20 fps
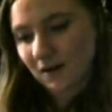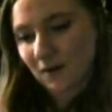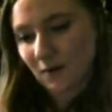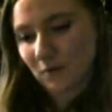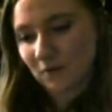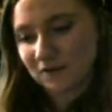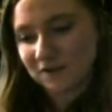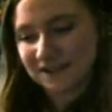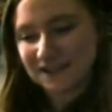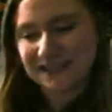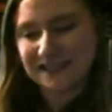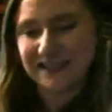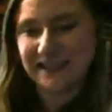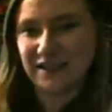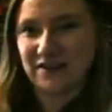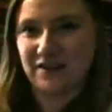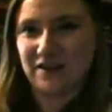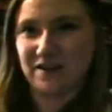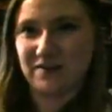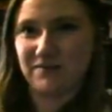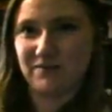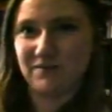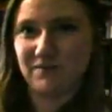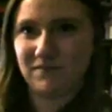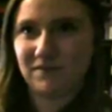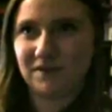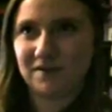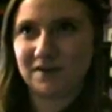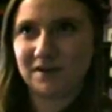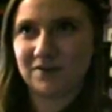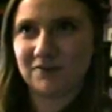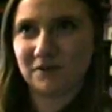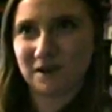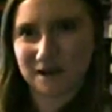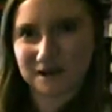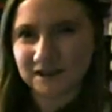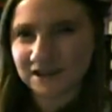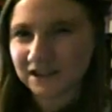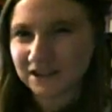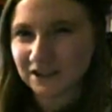I wouldn't say Delirium, because I
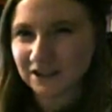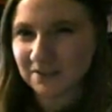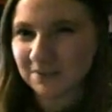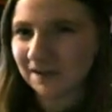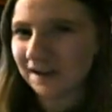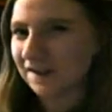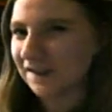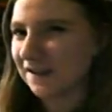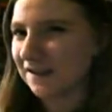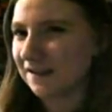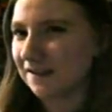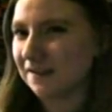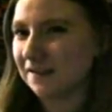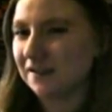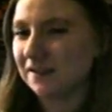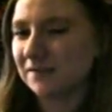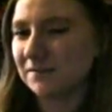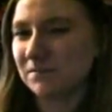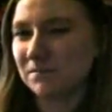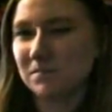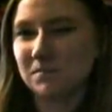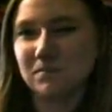read Delirium, and it's